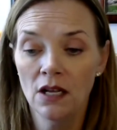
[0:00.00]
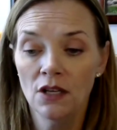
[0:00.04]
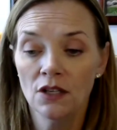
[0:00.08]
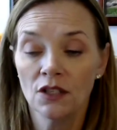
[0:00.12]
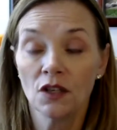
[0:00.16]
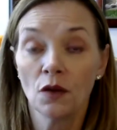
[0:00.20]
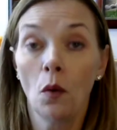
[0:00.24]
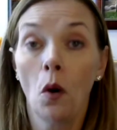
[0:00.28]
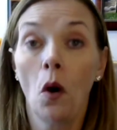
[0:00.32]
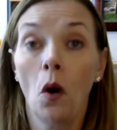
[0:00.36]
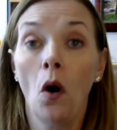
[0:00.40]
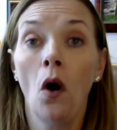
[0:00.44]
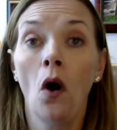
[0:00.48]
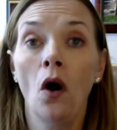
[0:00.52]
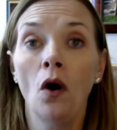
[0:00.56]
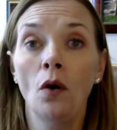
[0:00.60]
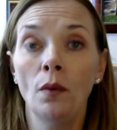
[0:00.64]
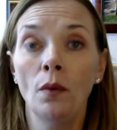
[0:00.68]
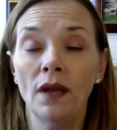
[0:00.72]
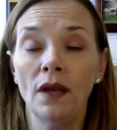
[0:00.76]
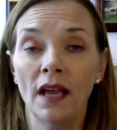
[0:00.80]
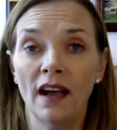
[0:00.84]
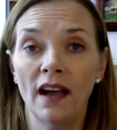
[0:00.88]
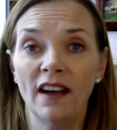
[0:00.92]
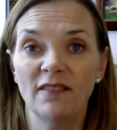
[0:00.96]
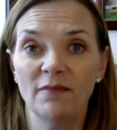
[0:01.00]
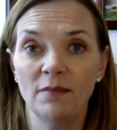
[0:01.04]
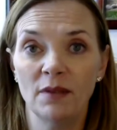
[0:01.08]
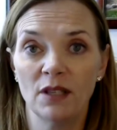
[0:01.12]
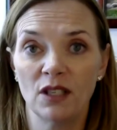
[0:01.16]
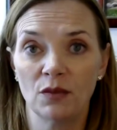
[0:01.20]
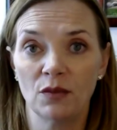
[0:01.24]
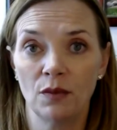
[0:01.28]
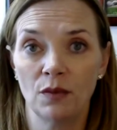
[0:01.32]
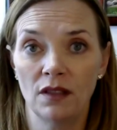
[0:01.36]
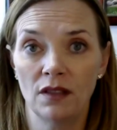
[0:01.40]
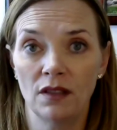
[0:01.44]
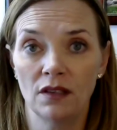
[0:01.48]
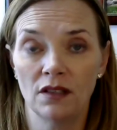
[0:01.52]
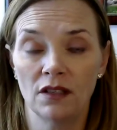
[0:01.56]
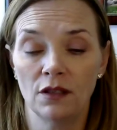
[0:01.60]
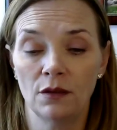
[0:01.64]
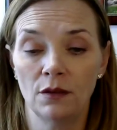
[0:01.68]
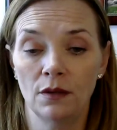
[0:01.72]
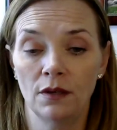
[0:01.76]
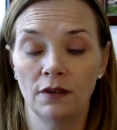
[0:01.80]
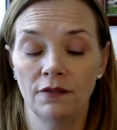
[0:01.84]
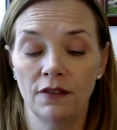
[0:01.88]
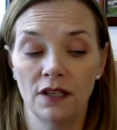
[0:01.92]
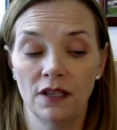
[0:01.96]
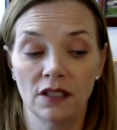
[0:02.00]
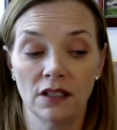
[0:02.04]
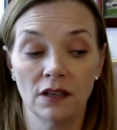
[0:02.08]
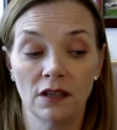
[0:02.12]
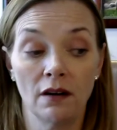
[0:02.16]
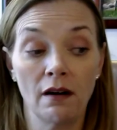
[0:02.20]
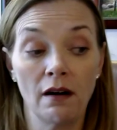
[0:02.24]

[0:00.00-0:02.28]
So all we have between the two of us